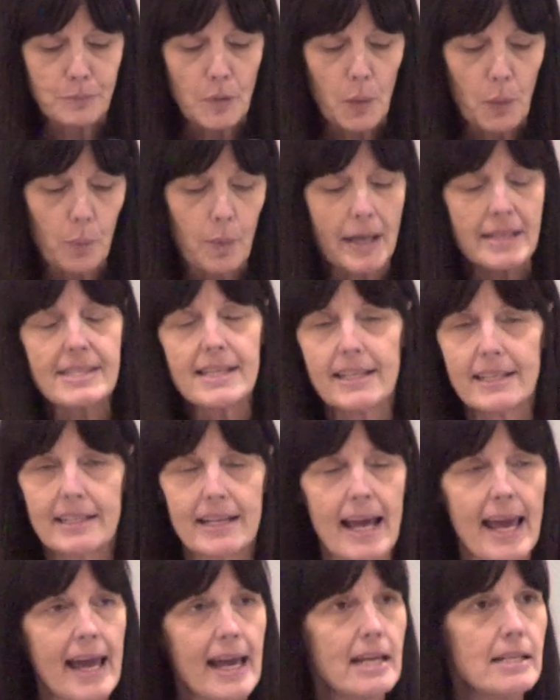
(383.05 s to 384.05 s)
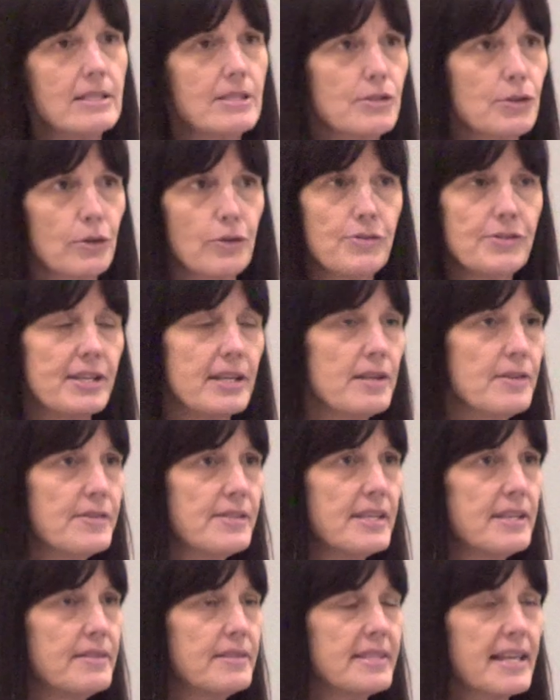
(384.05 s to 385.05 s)
resident aides,
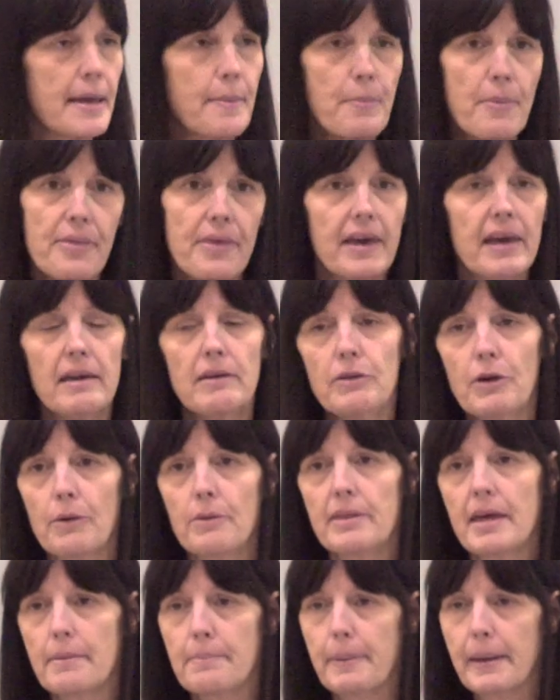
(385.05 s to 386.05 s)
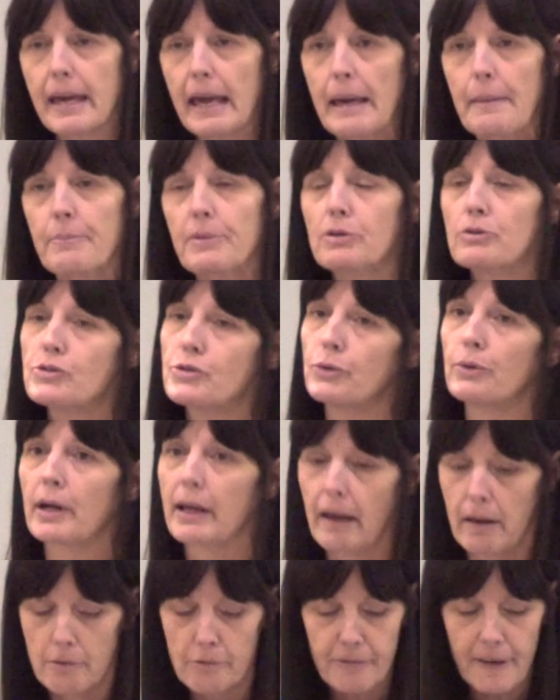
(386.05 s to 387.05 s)
nurses, same thing. They became their
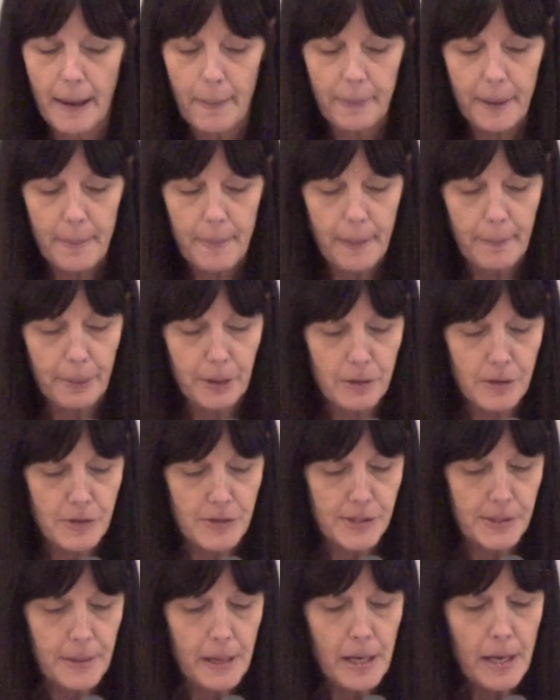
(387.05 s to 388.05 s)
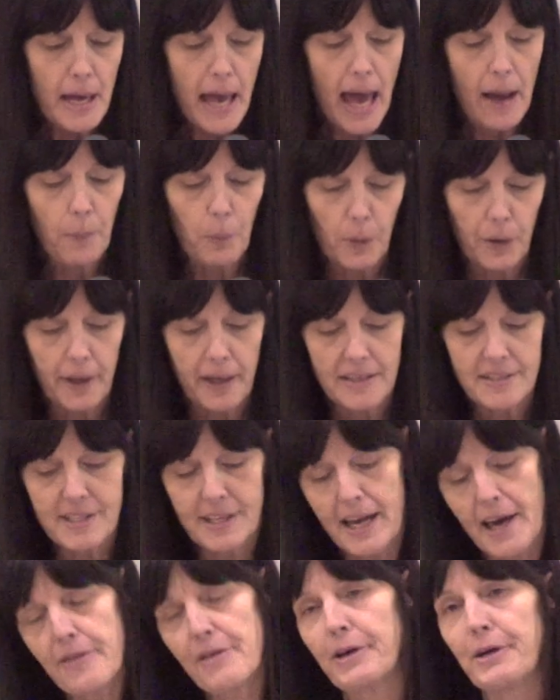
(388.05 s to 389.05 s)
surrogate family members and working
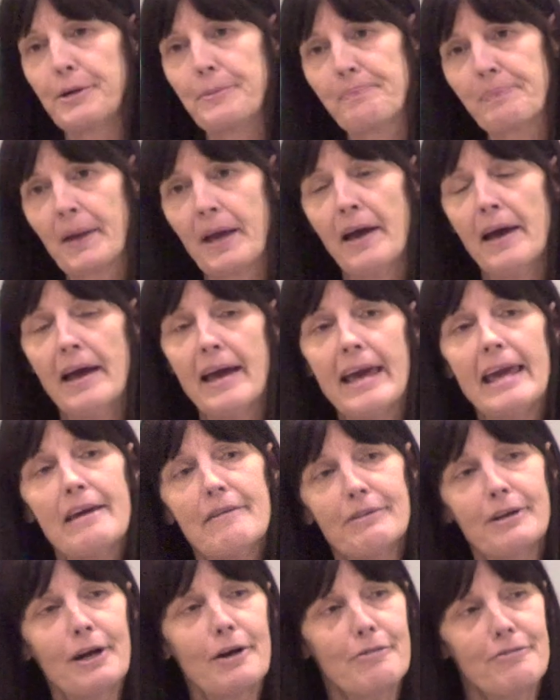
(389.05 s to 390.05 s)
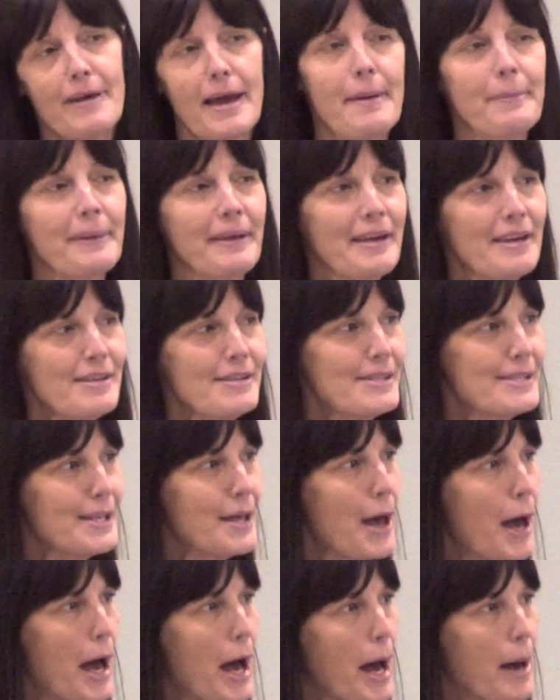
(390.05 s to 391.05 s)
together. Even our families,
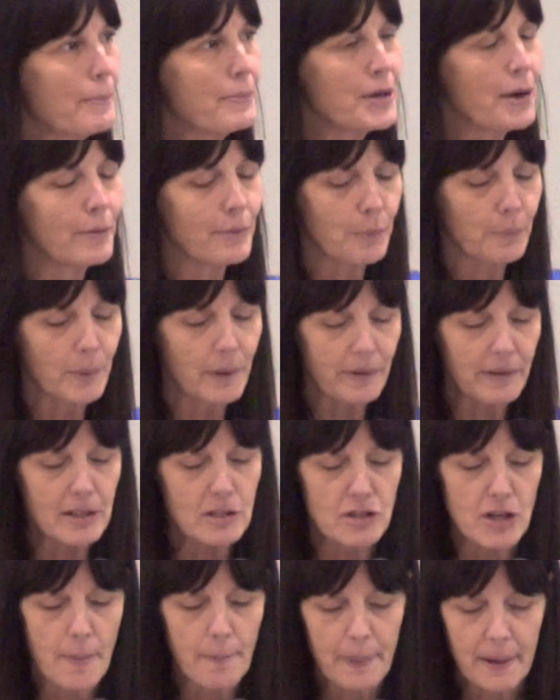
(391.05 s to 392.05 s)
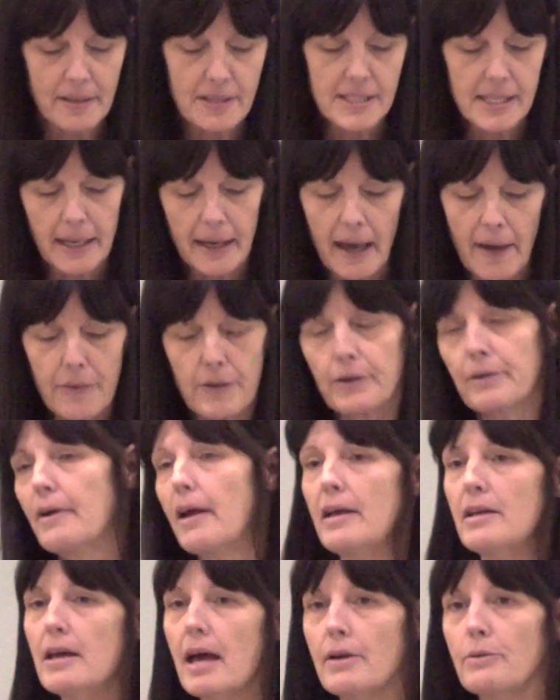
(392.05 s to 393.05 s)
really jumping together
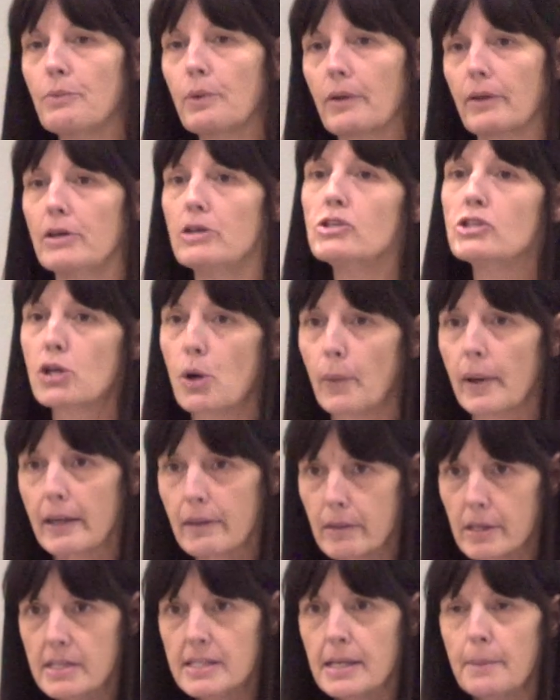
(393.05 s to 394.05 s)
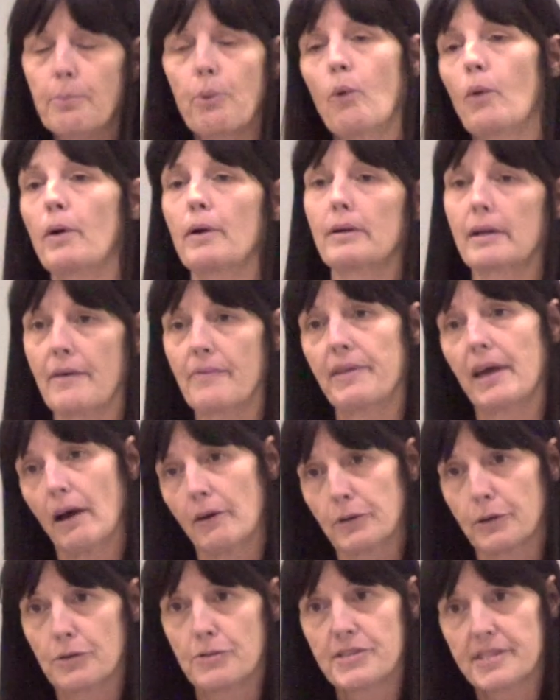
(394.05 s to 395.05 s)
and really showing the support and the
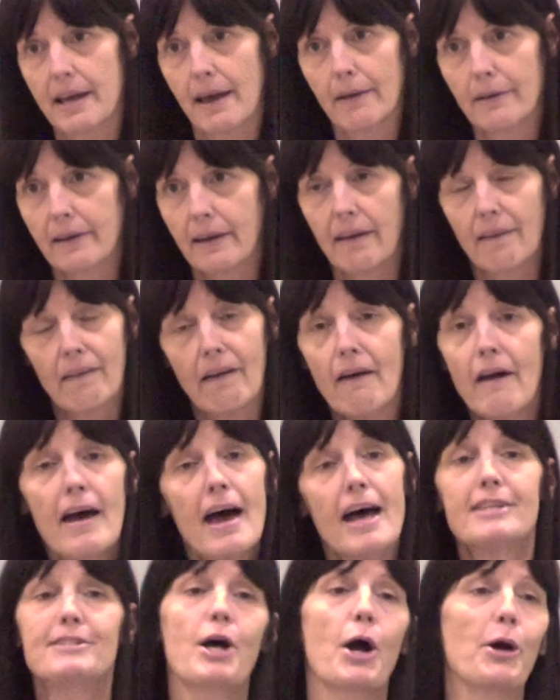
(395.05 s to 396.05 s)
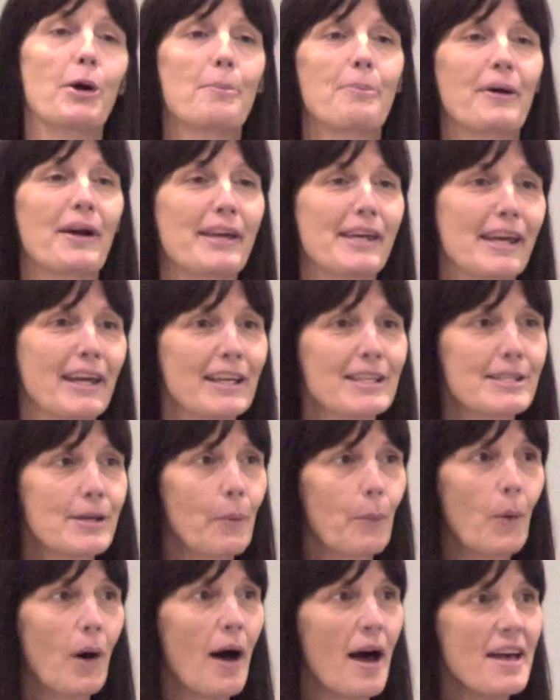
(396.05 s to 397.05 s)
understanding, as heartbreaking as
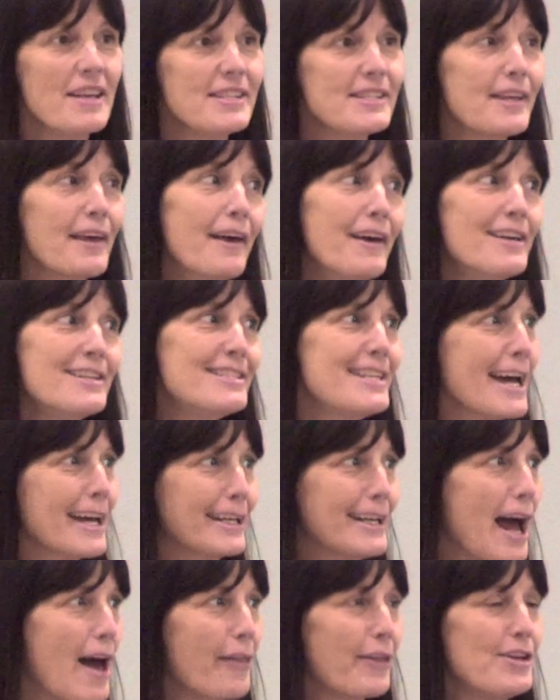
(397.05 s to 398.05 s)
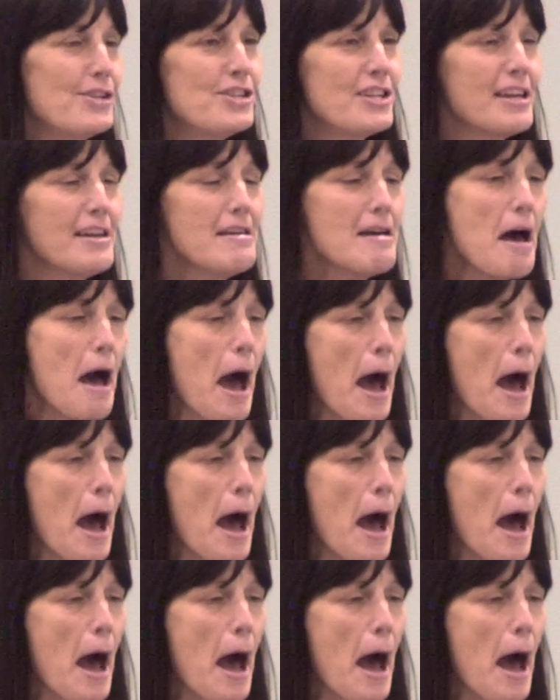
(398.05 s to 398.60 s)
it was. Technology,